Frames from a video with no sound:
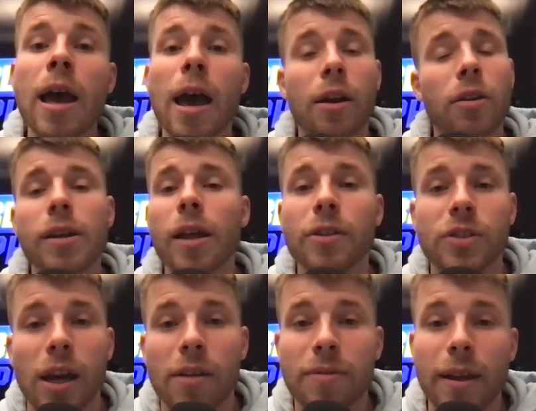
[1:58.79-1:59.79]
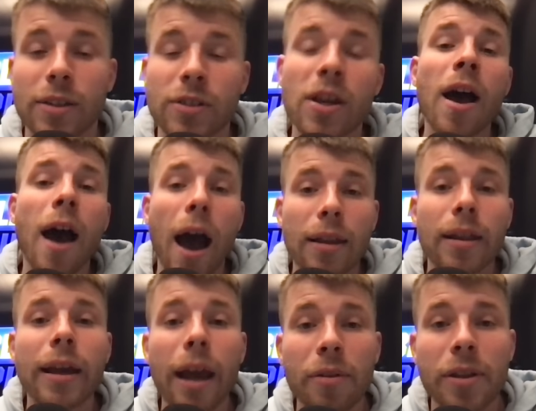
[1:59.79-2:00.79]
And on the other side of things, I
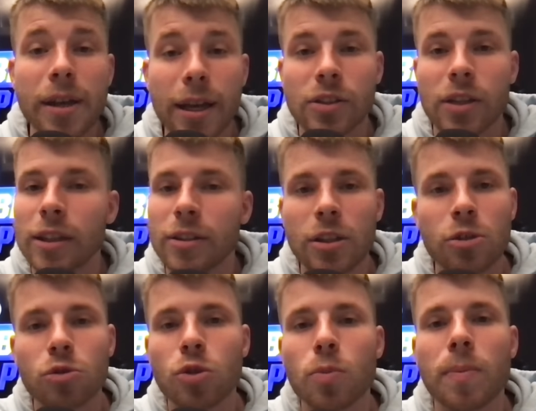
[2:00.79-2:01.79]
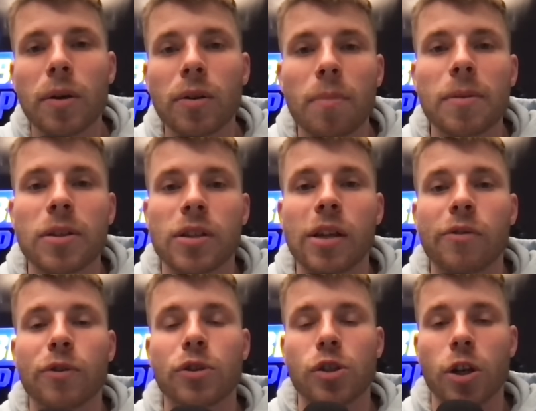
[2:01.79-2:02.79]
like how the Knicks continue to build up this
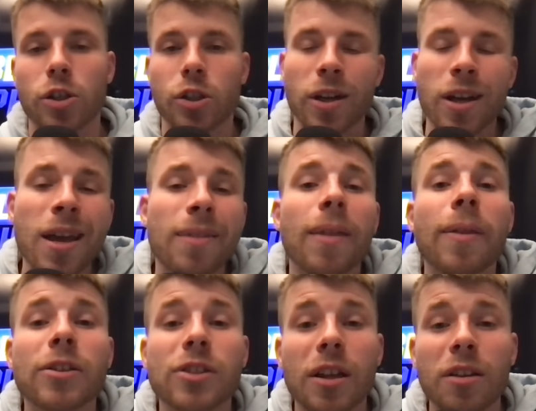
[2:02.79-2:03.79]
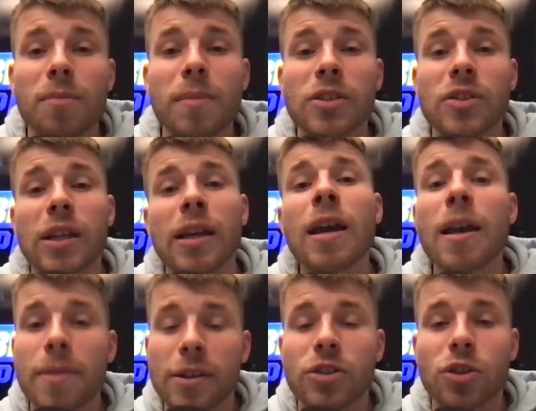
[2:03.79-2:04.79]
infrastructure, that they still are missing
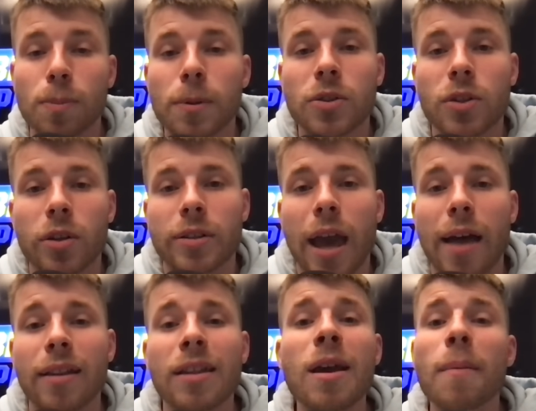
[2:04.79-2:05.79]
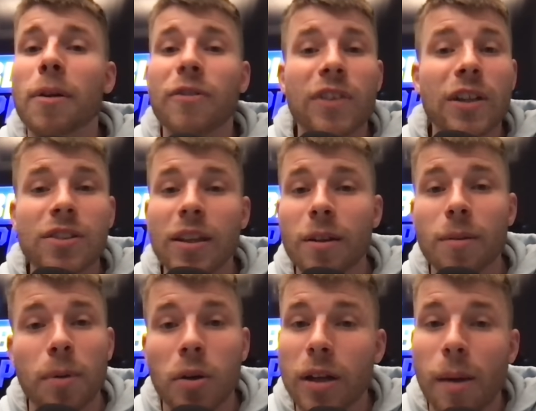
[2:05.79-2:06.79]
this superstar talent, but it feels like they're
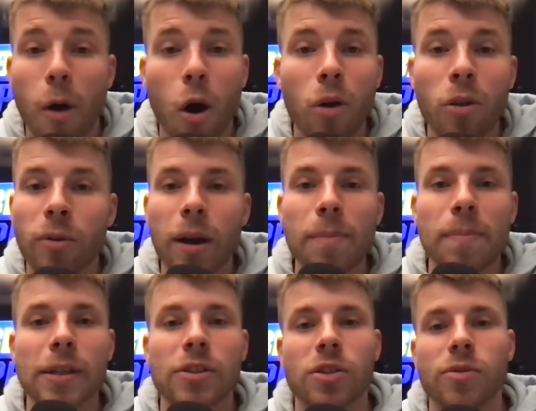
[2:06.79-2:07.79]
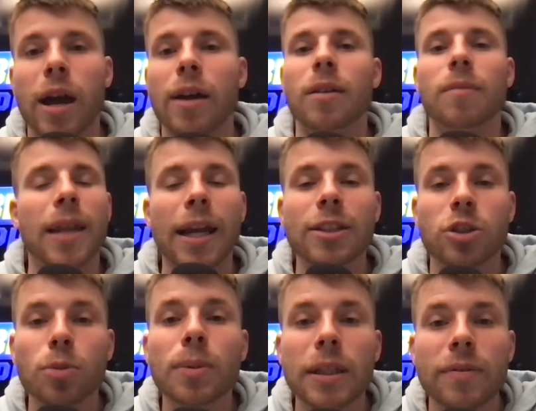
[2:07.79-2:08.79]
building up all the right pieces around him, that I do
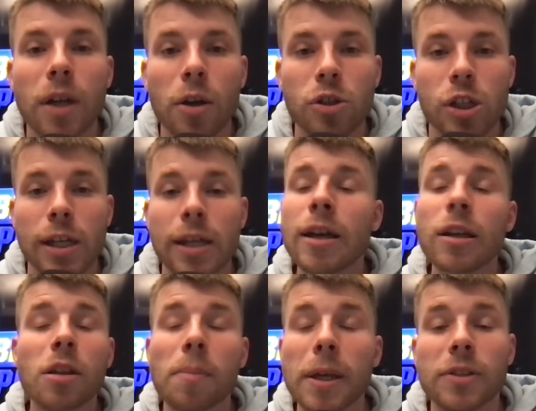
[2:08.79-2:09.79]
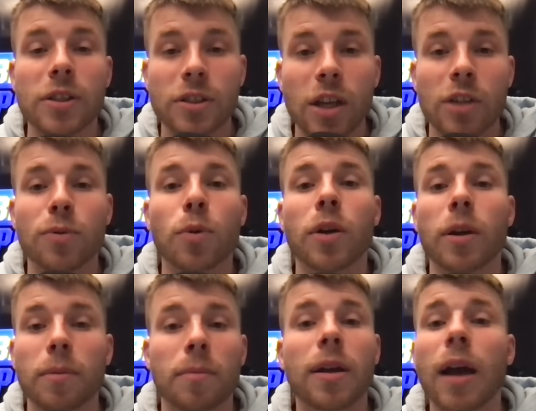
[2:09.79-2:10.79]
believe in OG to be a successful
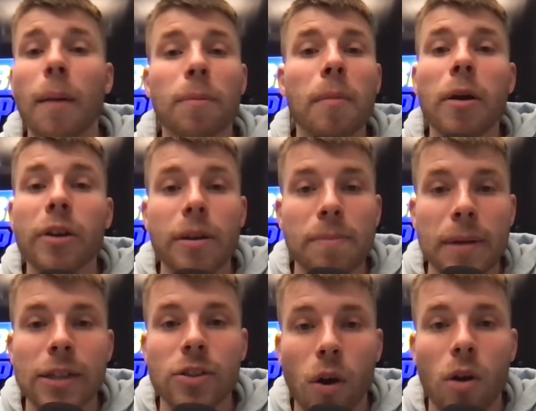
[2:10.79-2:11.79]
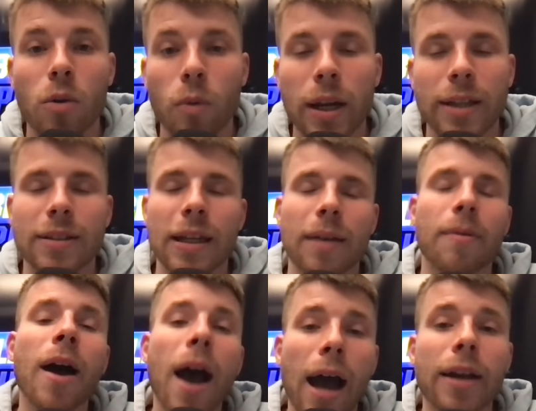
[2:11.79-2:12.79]
complimentary piece on a winning team.
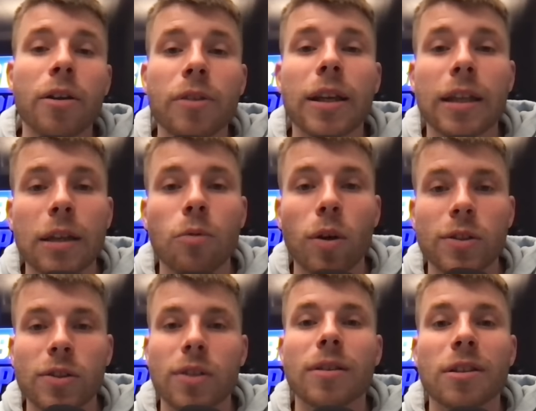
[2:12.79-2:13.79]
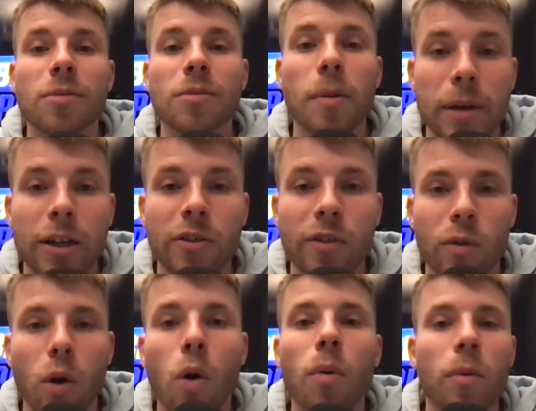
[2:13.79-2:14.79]
I know that he wants a little bit bigger of a
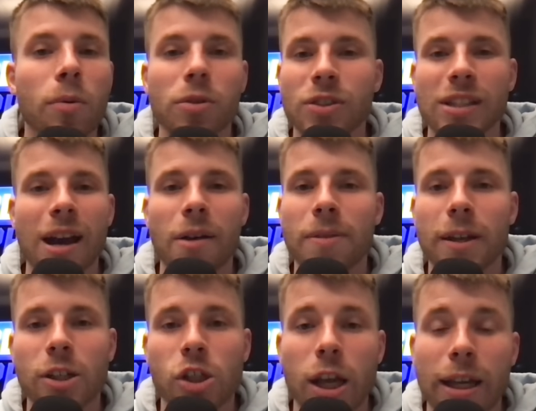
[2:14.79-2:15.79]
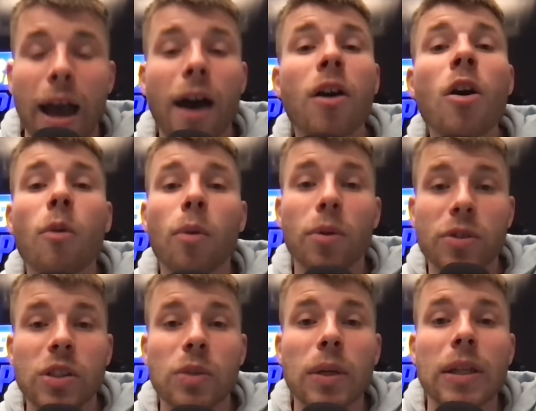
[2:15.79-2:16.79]
role, and we will see how things shake out. We will
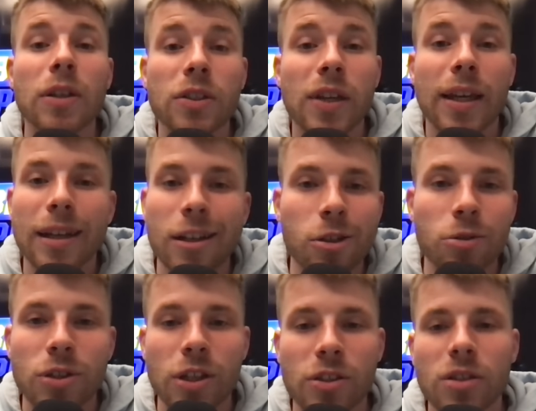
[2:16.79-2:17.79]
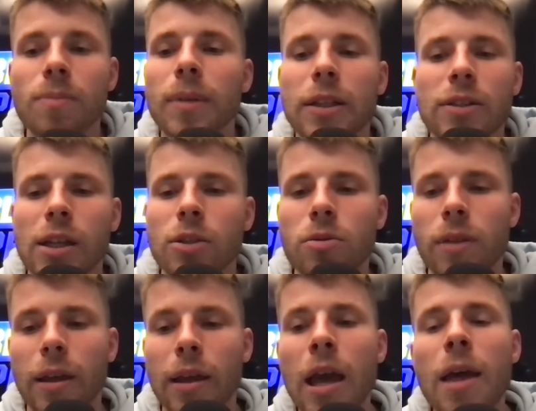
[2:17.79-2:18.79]
see what he looks like in a new system, because I do
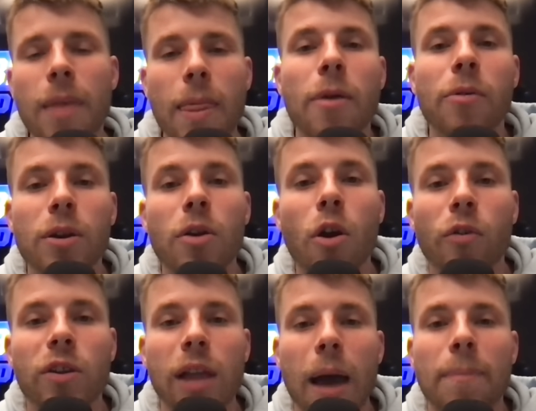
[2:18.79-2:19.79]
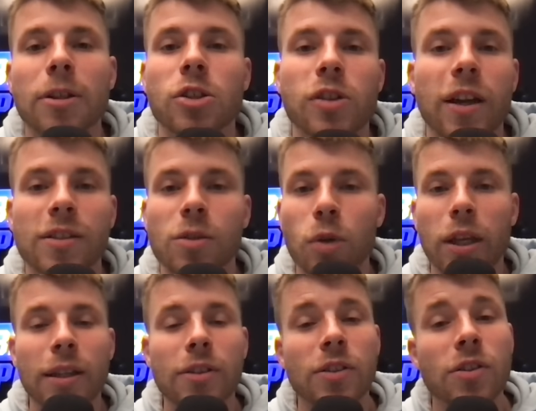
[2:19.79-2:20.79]
think that there were the overlapping strengths and
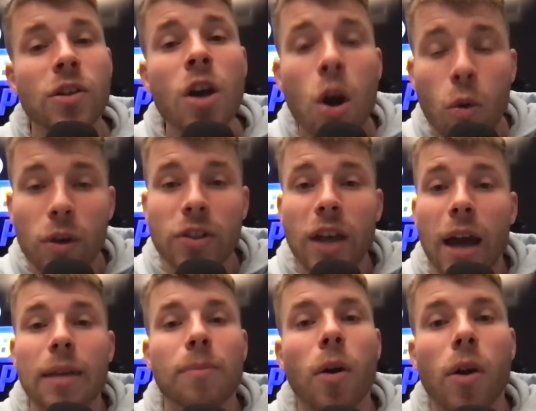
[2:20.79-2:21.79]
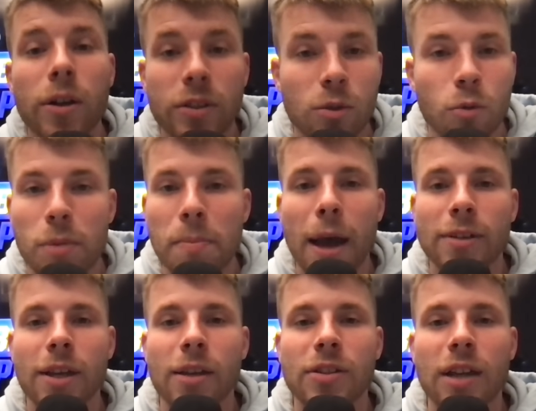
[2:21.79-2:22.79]
weaknesses with Scottie Barnes and with
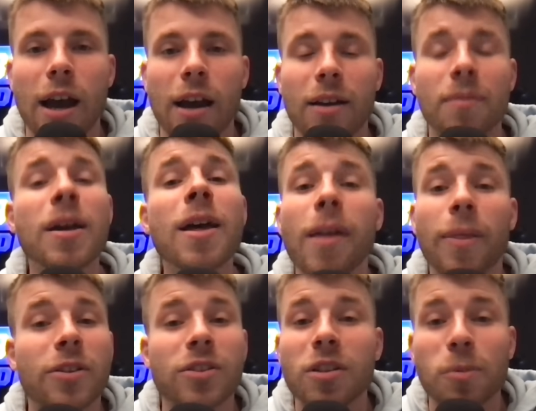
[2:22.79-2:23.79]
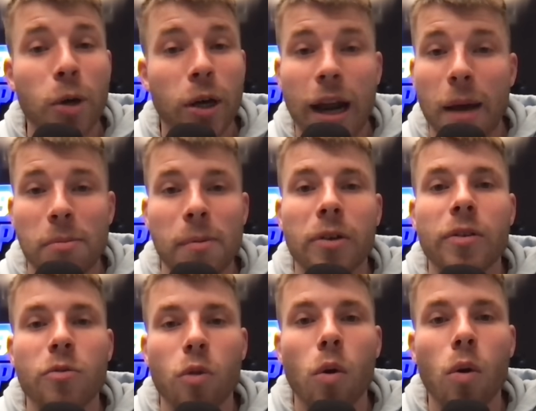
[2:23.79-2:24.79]
Pascal Siakam, that there's a little more complimentary
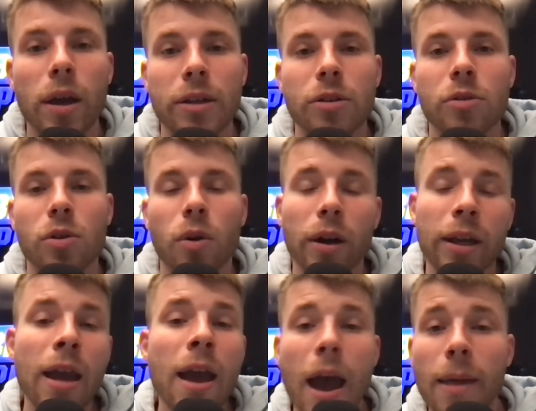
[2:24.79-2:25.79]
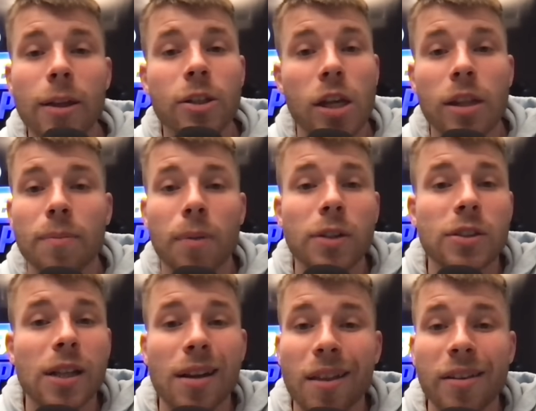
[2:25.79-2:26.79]
role in New York. And then Jalen Brunson,
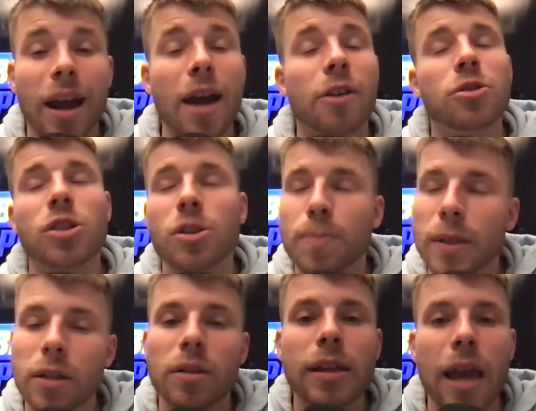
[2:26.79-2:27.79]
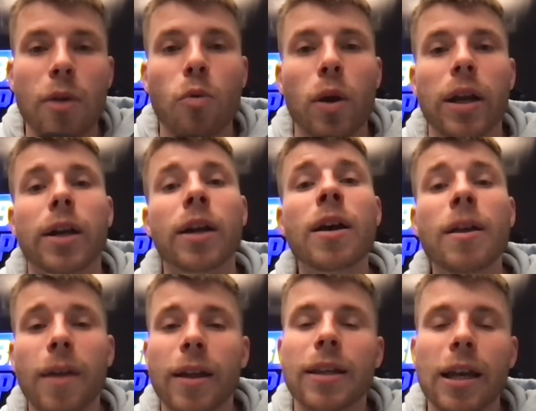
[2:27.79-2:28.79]
another guy who's just purely a winner.
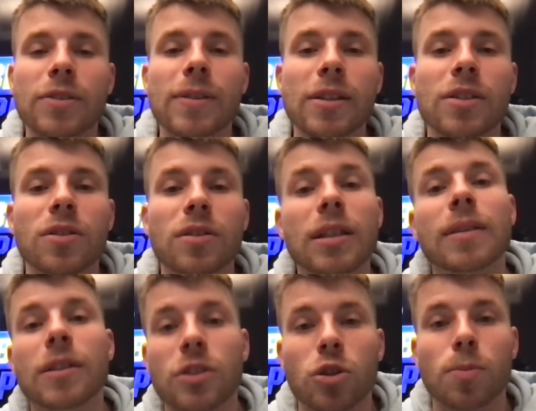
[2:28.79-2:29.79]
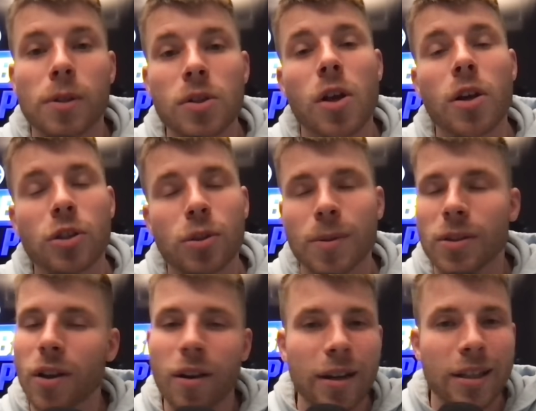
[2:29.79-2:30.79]
That yes, they still need this
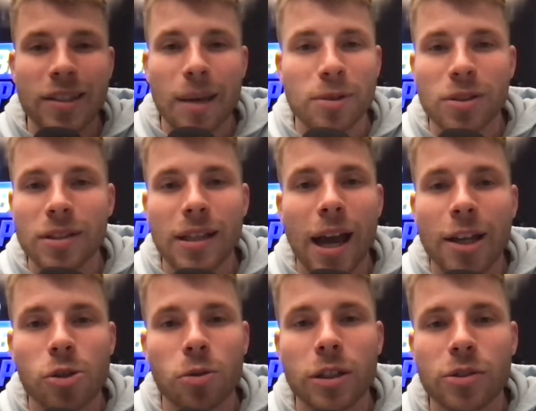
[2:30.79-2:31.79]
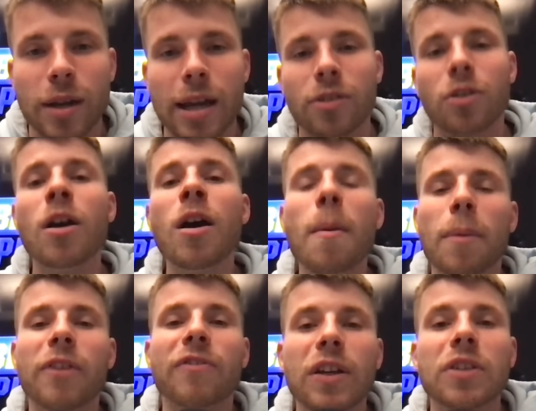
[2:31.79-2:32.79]
superstar. It's absolutely not Julius Randle, but
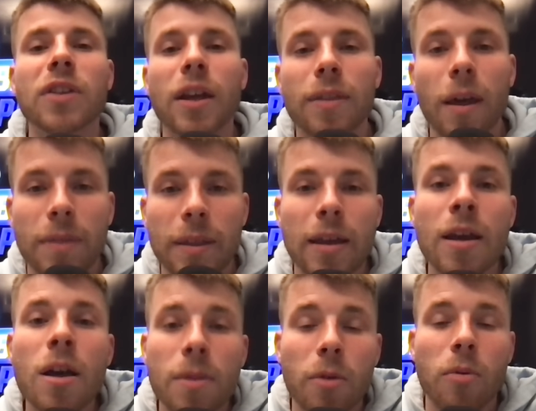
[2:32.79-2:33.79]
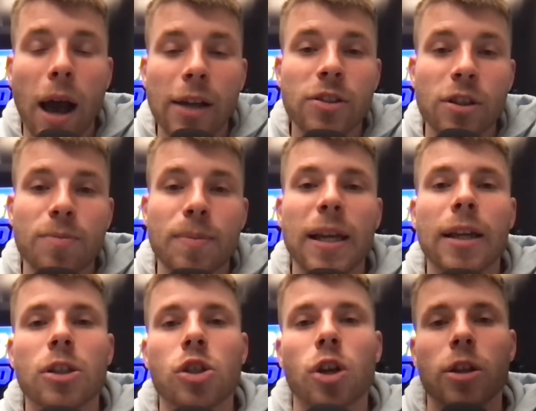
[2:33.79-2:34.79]
it feels like that the roster is being
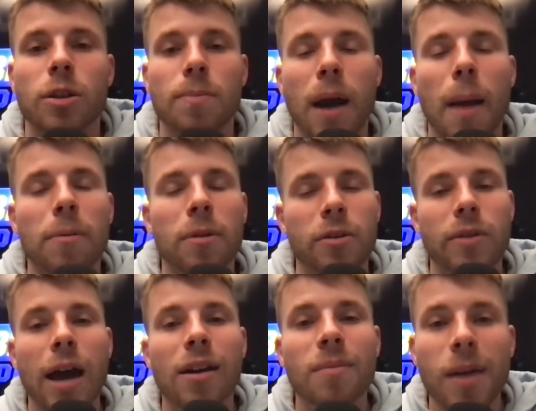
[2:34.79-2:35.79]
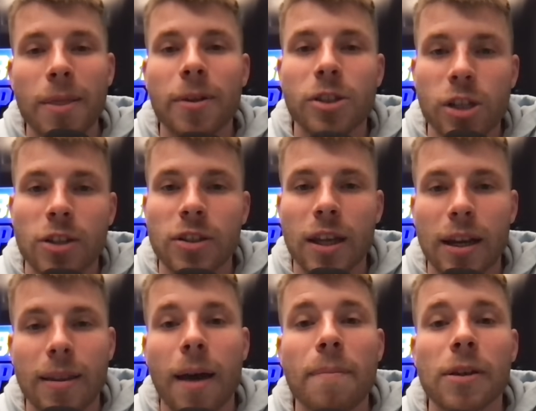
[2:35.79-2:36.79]
constructed properly around him, and they're just getting
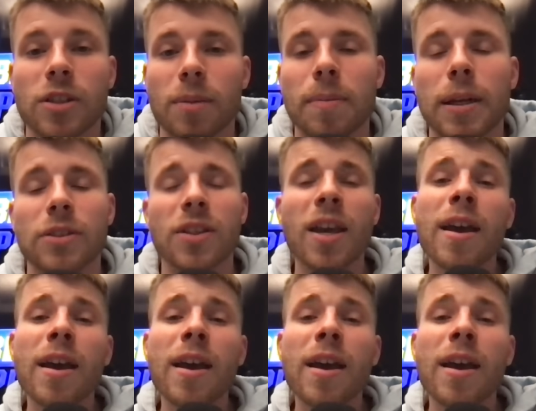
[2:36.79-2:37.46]
that missing piece.